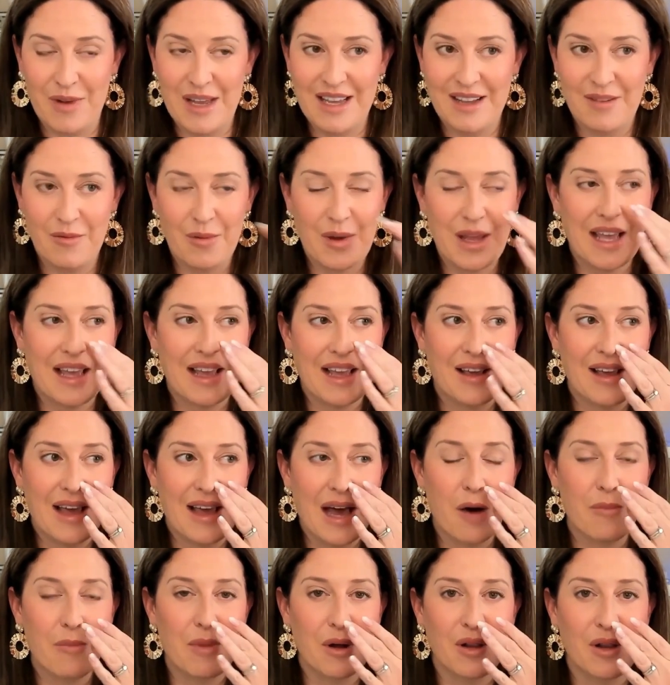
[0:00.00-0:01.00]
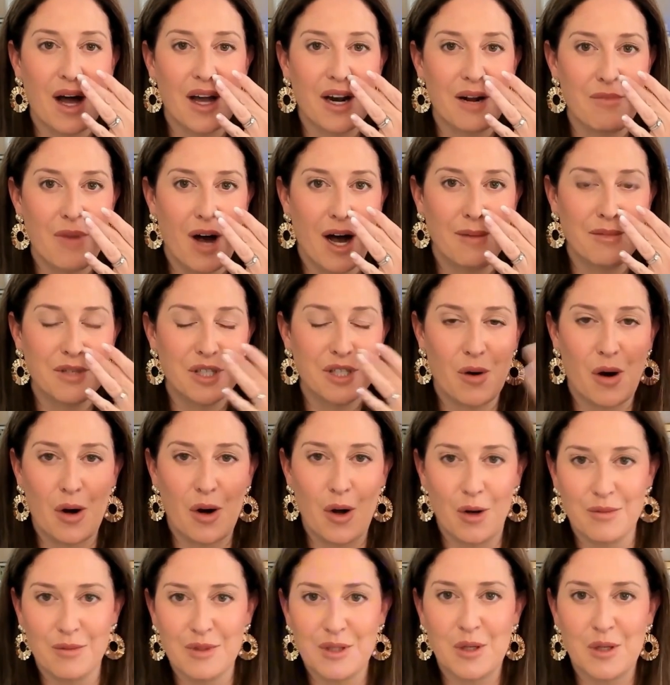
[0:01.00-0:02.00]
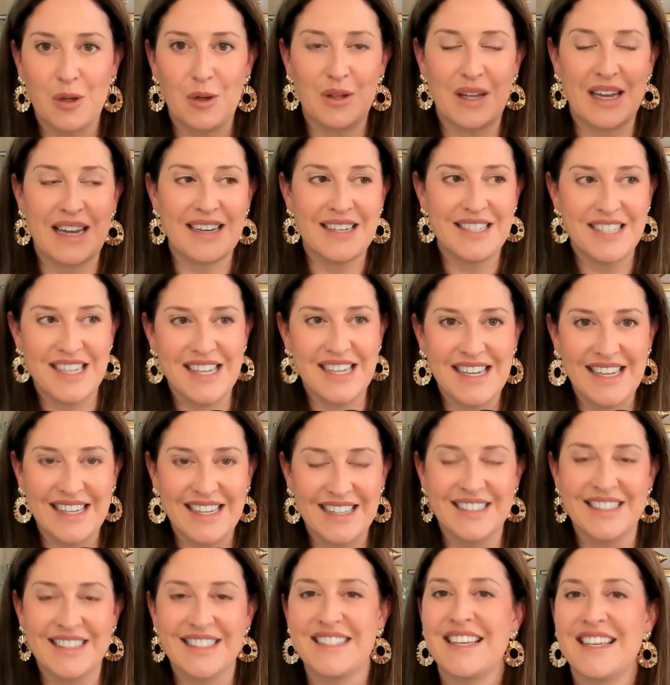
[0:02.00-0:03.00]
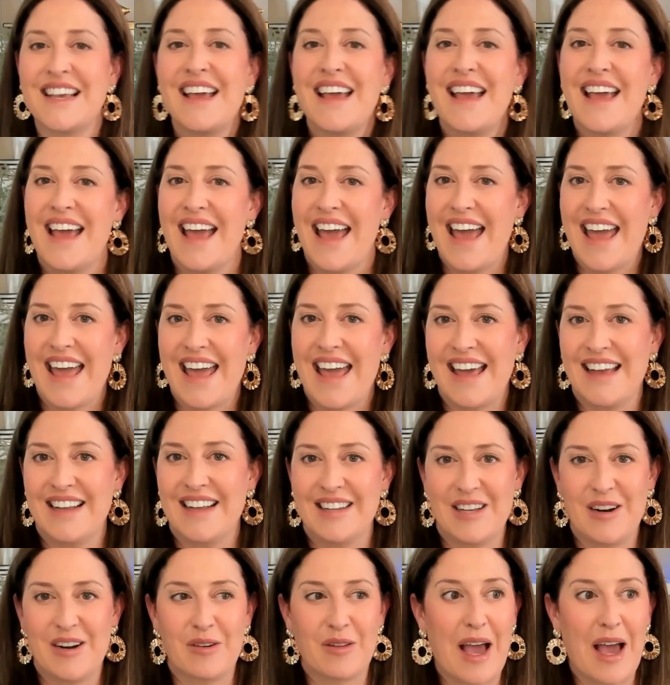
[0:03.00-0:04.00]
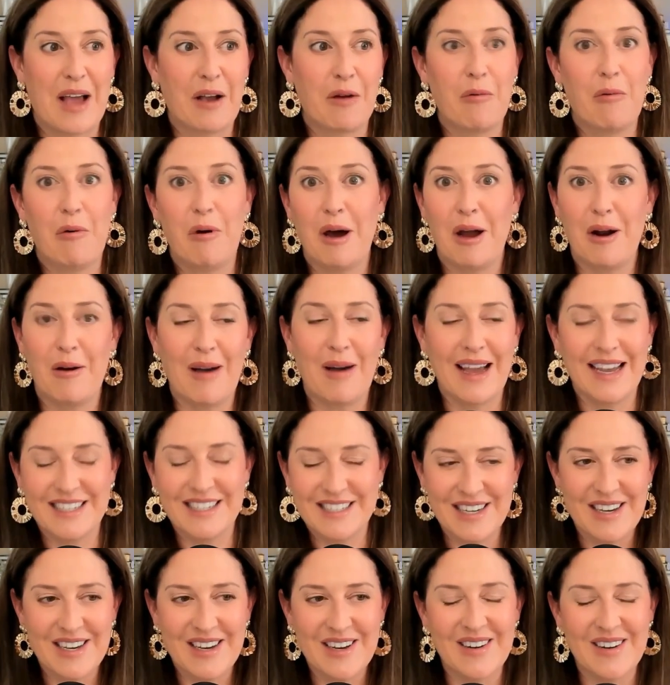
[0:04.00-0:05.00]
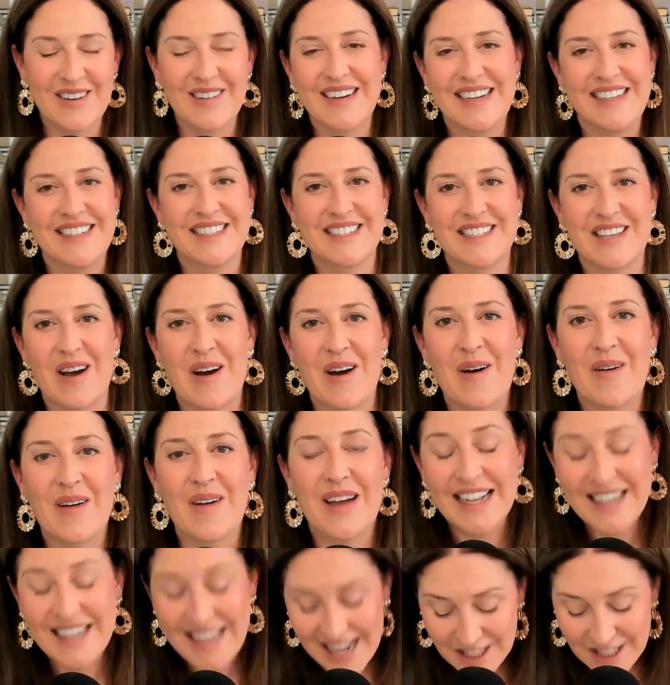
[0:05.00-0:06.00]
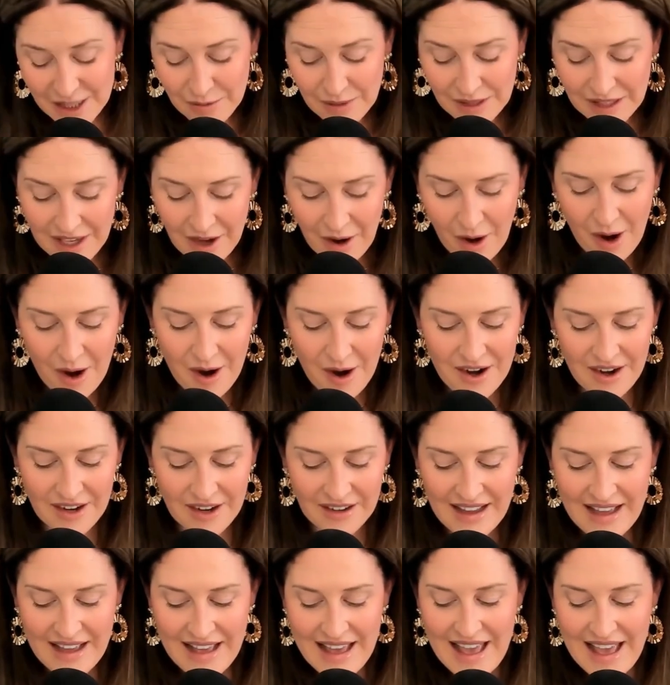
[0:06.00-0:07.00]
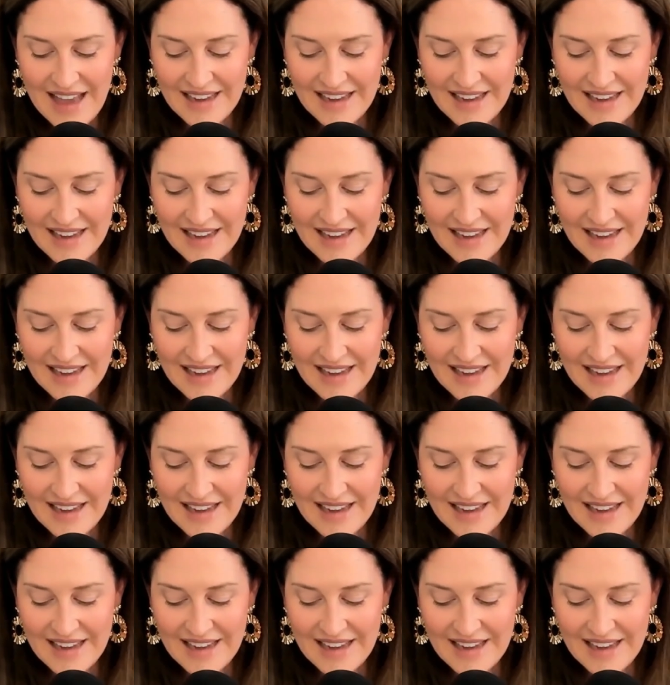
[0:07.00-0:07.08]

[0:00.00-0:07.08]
We help a lot of moms who are homeschooling teens, and they're like, what do I do? And so it gets really hard.